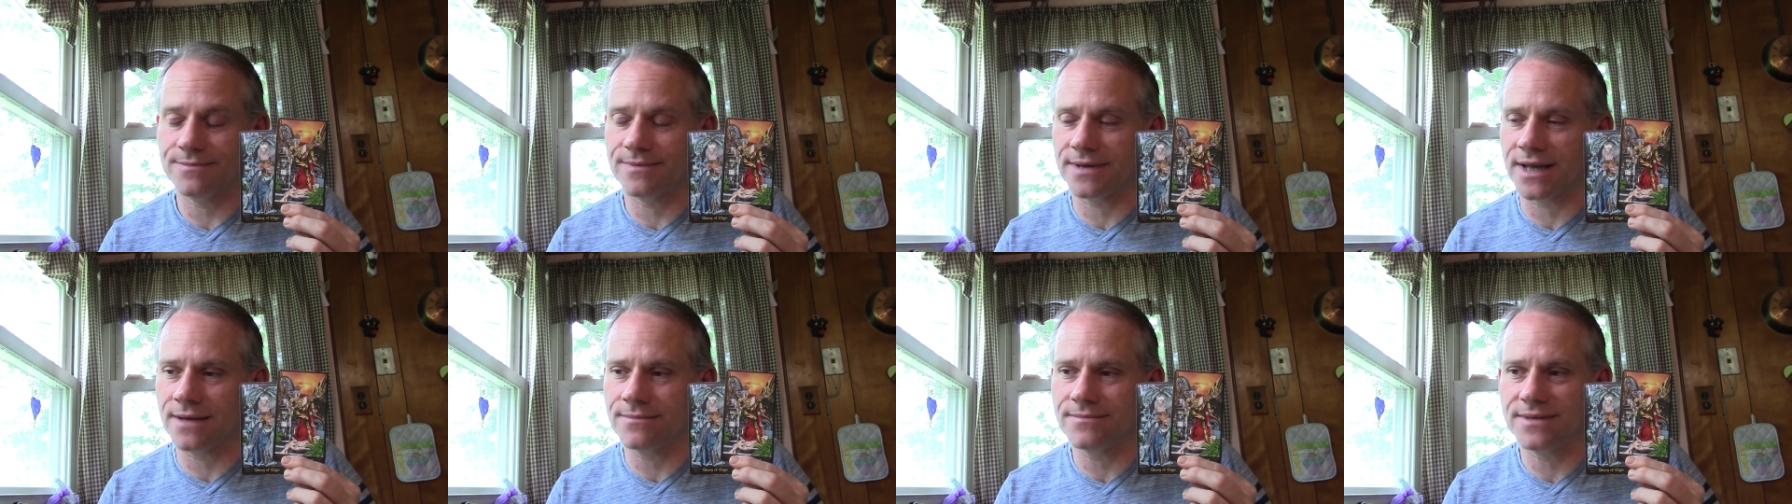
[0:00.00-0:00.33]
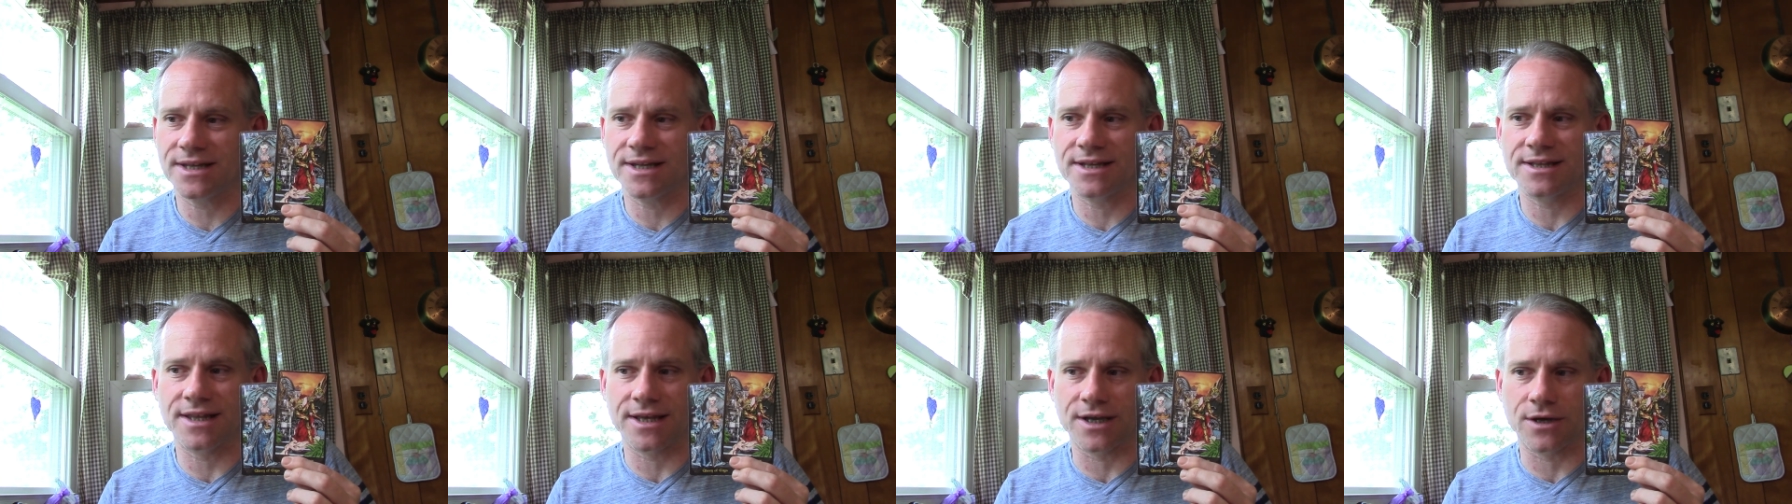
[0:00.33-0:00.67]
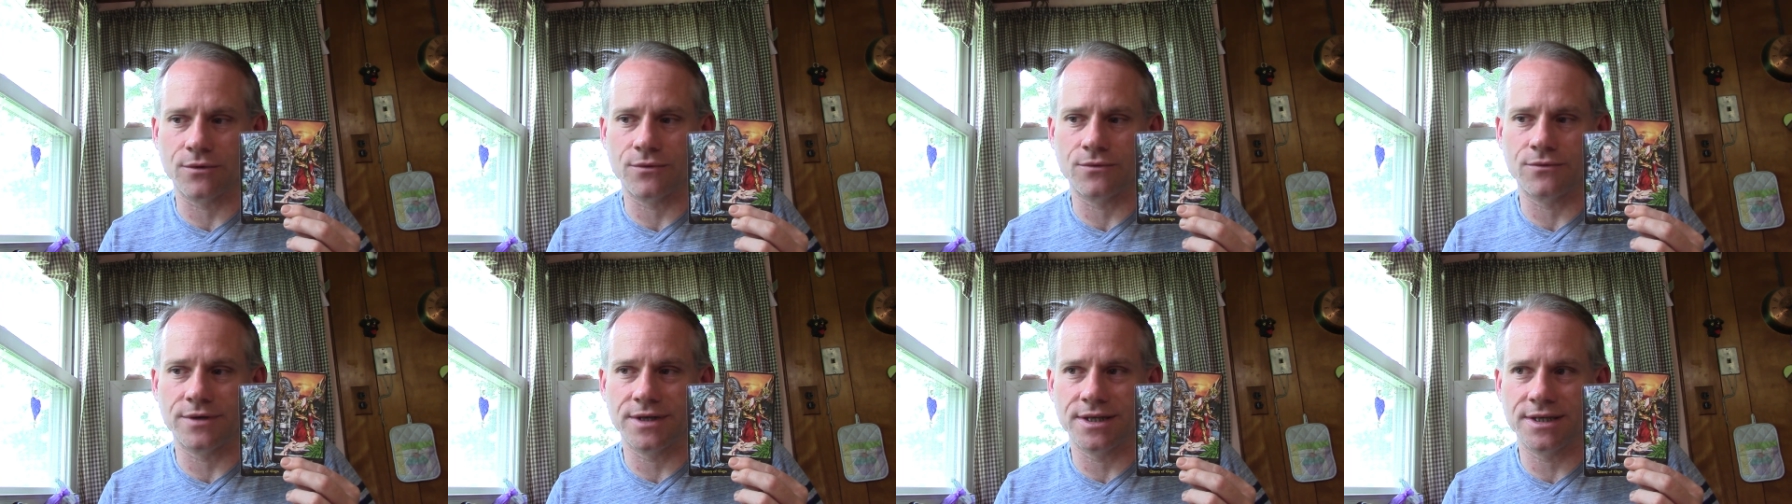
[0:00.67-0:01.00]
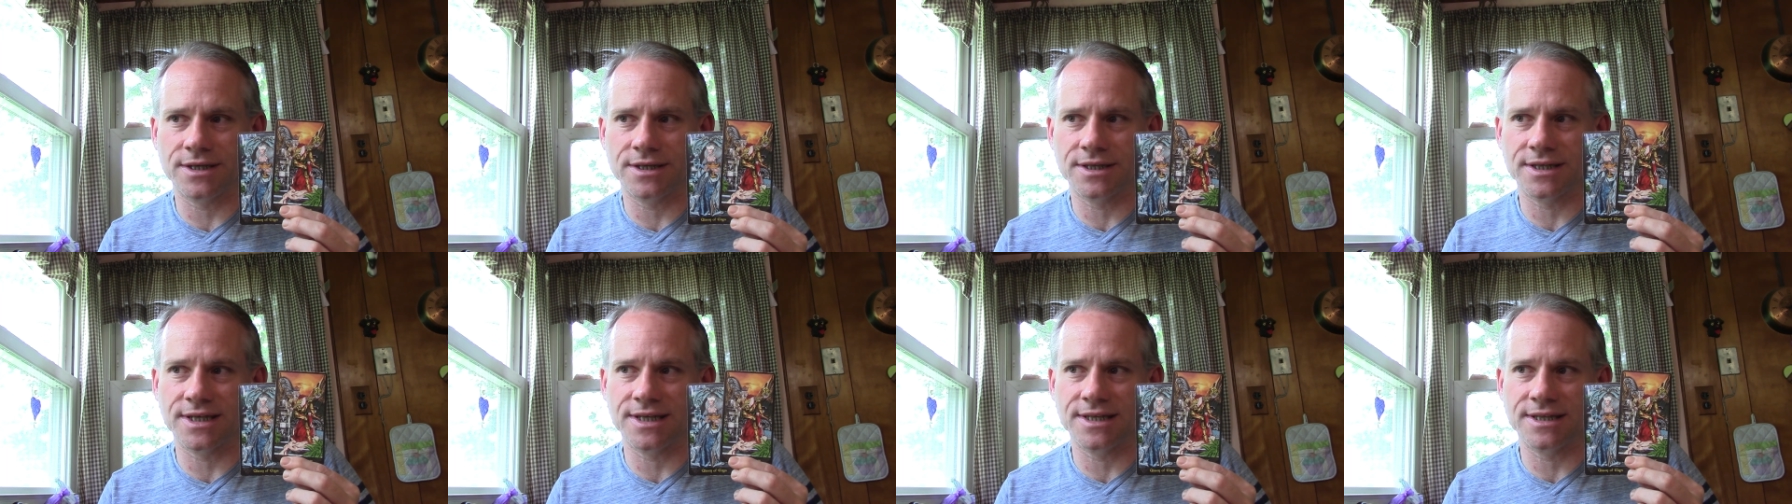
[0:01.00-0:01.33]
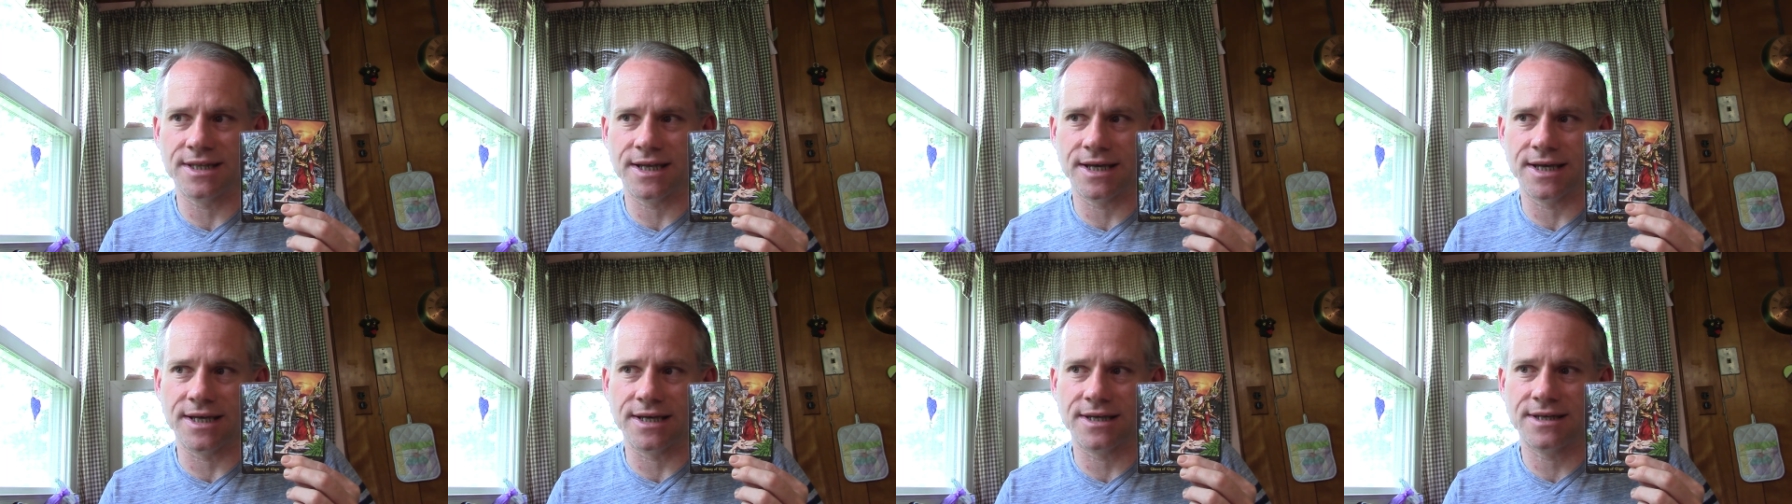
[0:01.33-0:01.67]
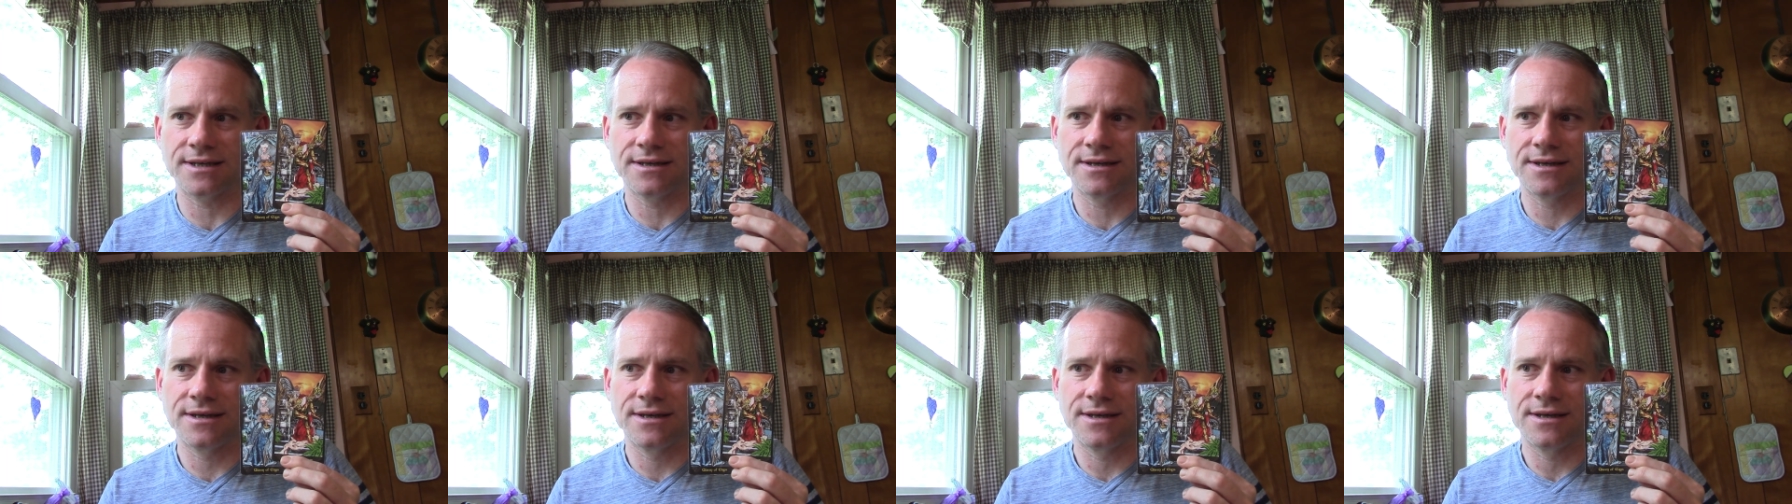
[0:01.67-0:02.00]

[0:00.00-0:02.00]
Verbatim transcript: but I'm getting like a really like